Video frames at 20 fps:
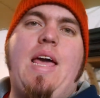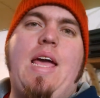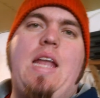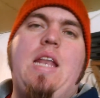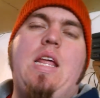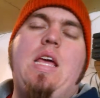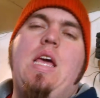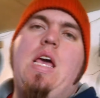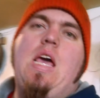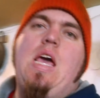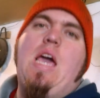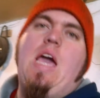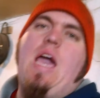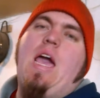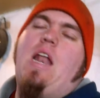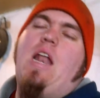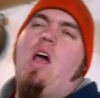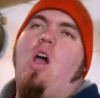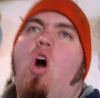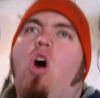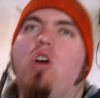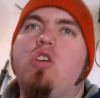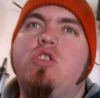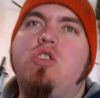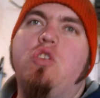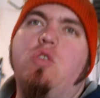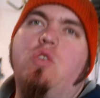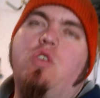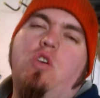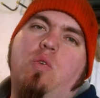blade, and I
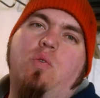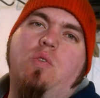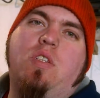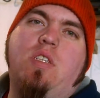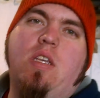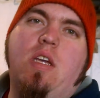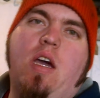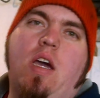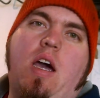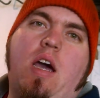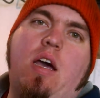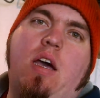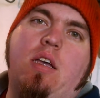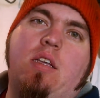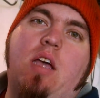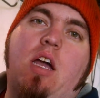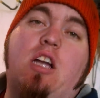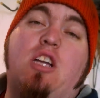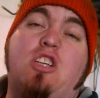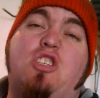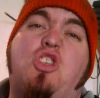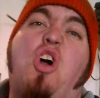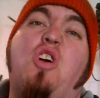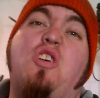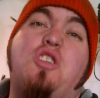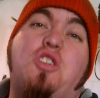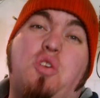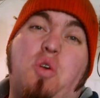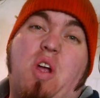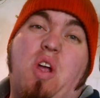also used a
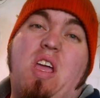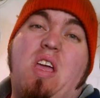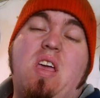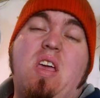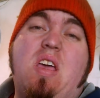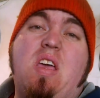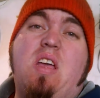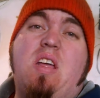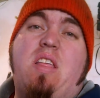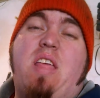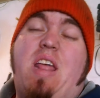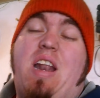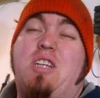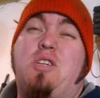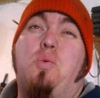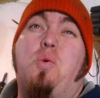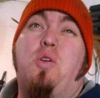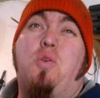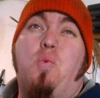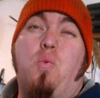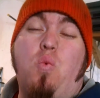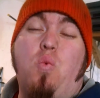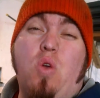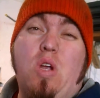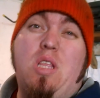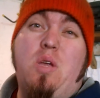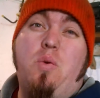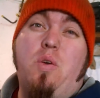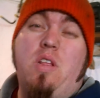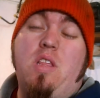guitar string that actually worked
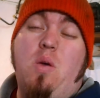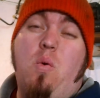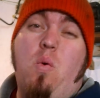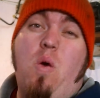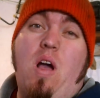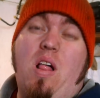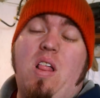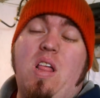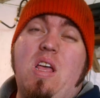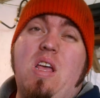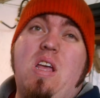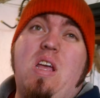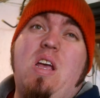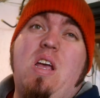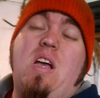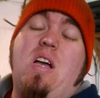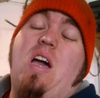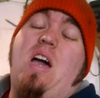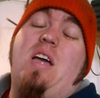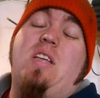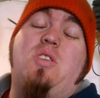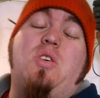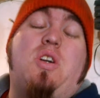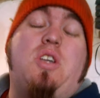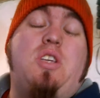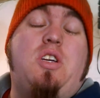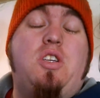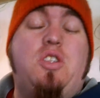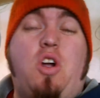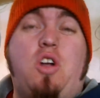really, really well. I
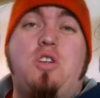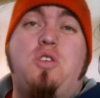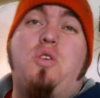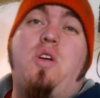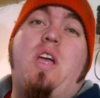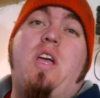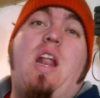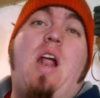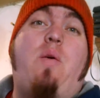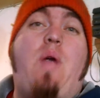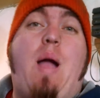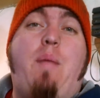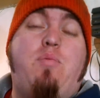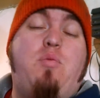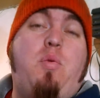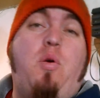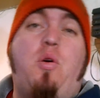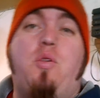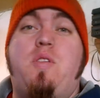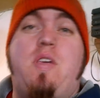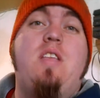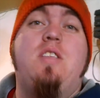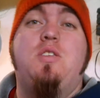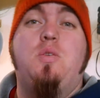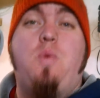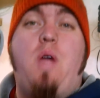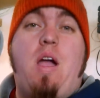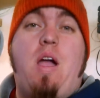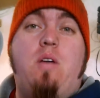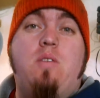took a guitar string and I wrapped both
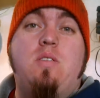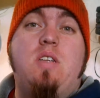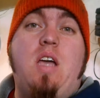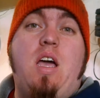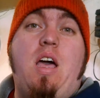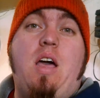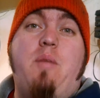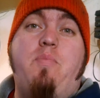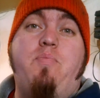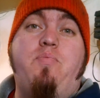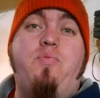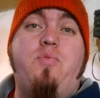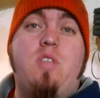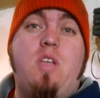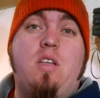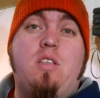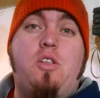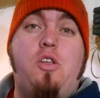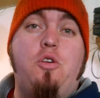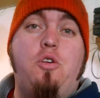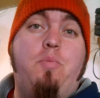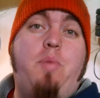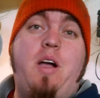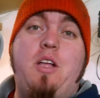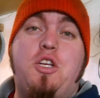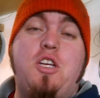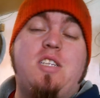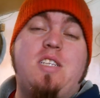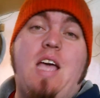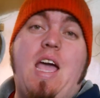ends around 2
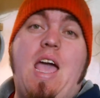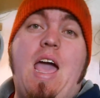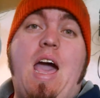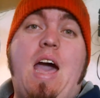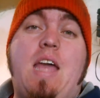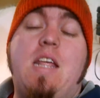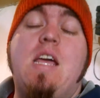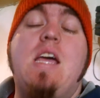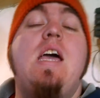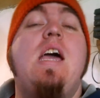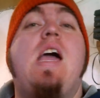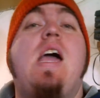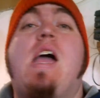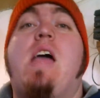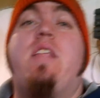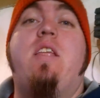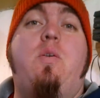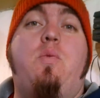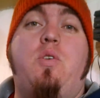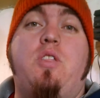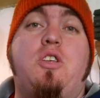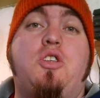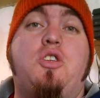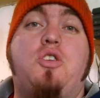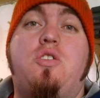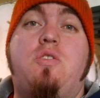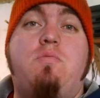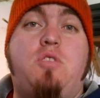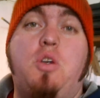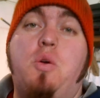punches I had, and then with
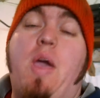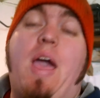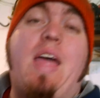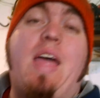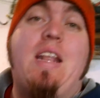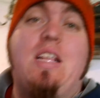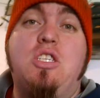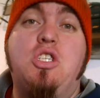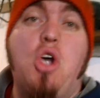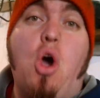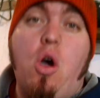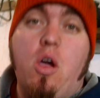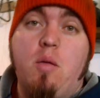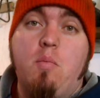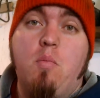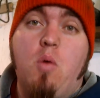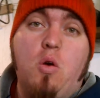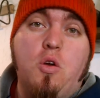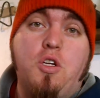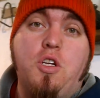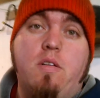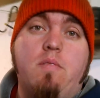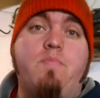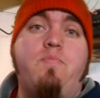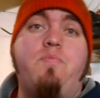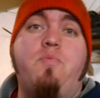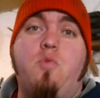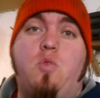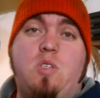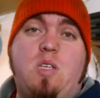a two-handed sawing
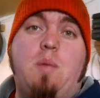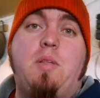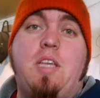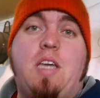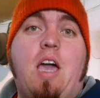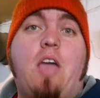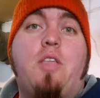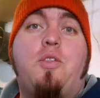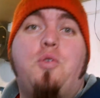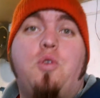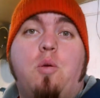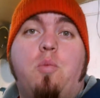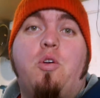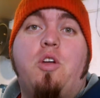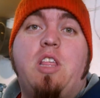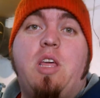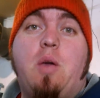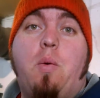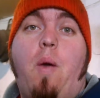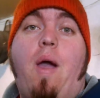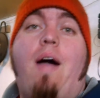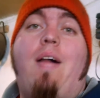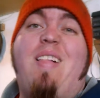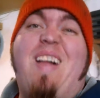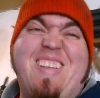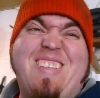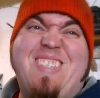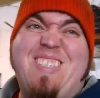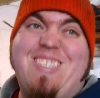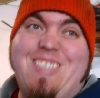motion was able to cut through them really
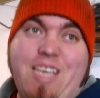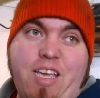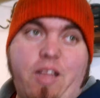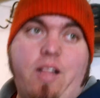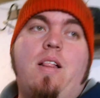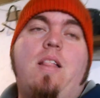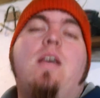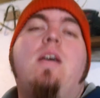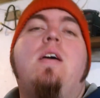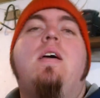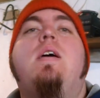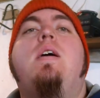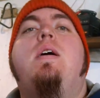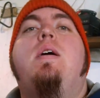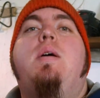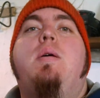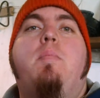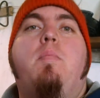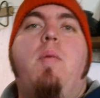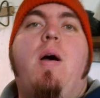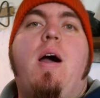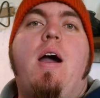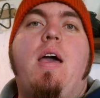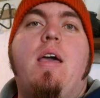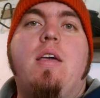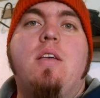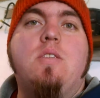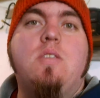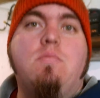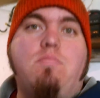well until
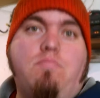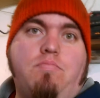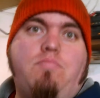my